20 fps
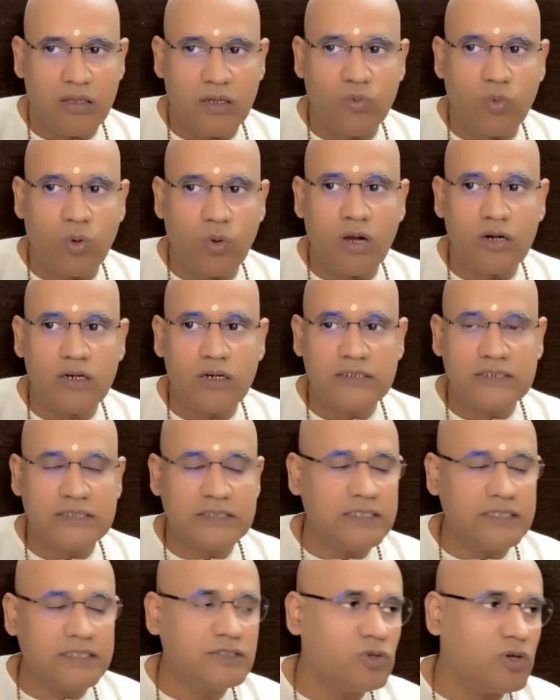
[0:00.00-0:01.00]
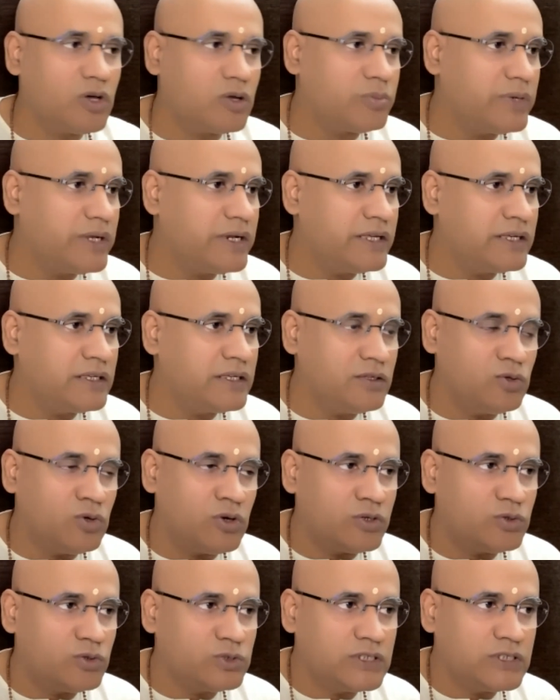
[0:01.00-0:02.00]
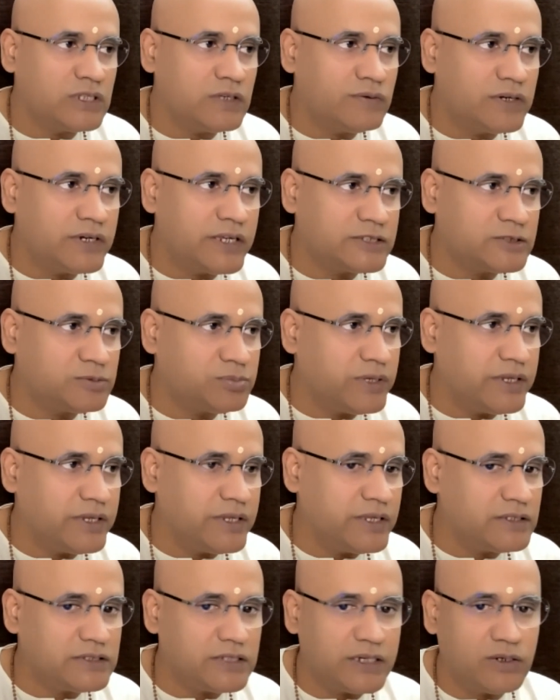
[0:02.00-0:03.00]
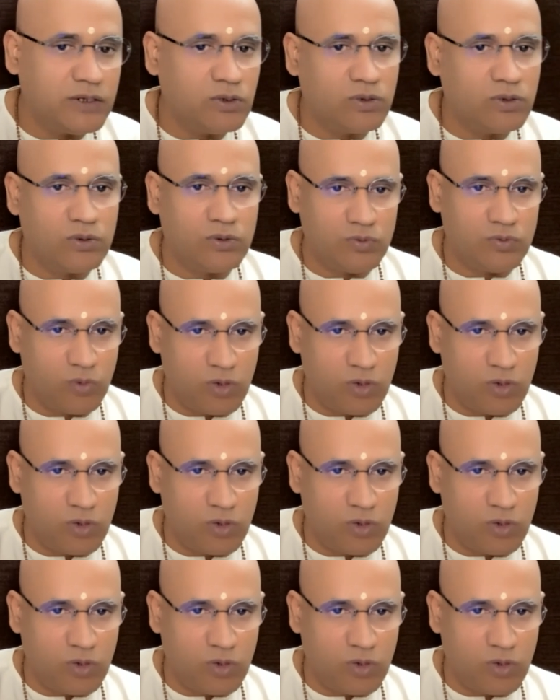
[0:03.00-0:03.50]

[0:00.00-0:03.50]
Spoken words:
in what sense you are meaning, you are using the word experience, I don't know.